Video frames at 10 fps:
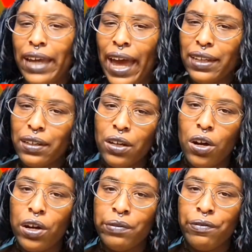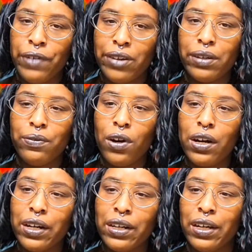they hadn't gone very
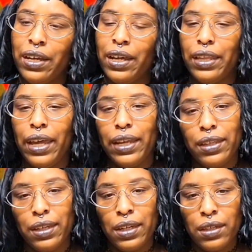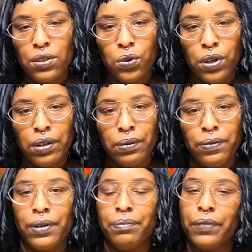far. They did sort of
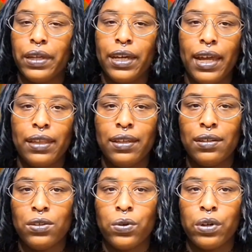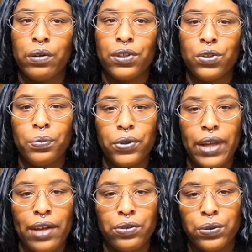get at this sort of
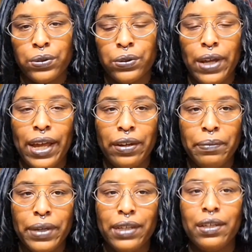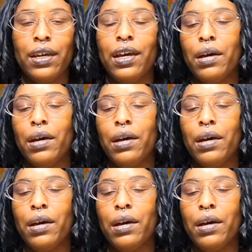supernatural element,